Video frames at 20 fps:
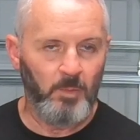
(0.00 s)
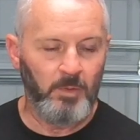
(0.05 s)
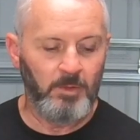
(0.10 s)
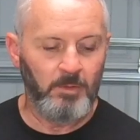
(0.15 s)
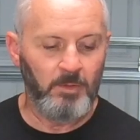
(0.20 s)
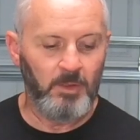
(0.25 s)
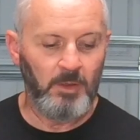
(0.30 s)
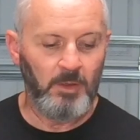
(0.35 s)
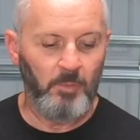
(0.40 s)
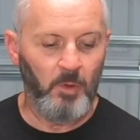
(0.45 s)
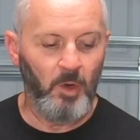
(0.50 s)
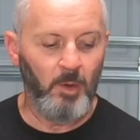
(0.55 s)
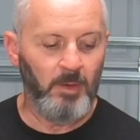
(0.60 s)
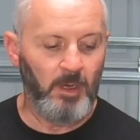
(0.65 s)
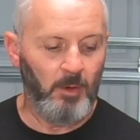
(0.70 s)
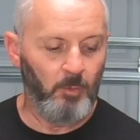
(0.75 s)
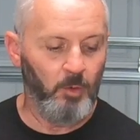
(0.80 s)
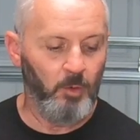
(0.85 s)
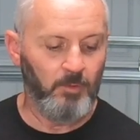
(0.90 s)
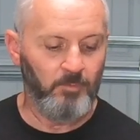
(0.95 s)
And the
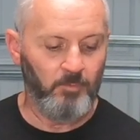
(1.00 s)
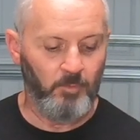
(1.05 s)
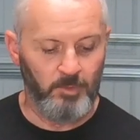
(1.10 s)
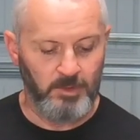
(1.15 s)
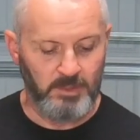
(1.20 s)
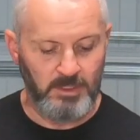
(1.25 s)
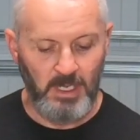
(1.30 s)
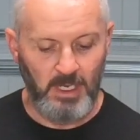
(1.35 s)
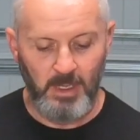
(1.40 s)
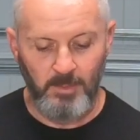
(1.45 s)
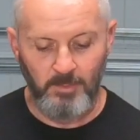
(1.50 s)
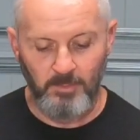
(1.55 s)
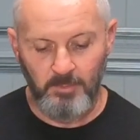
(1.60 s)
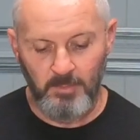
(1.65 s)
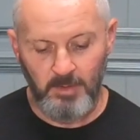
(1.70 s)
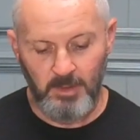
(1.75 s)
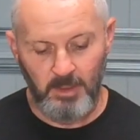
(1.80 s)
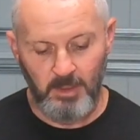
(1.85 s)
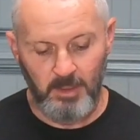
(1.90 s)
department I worked for at the time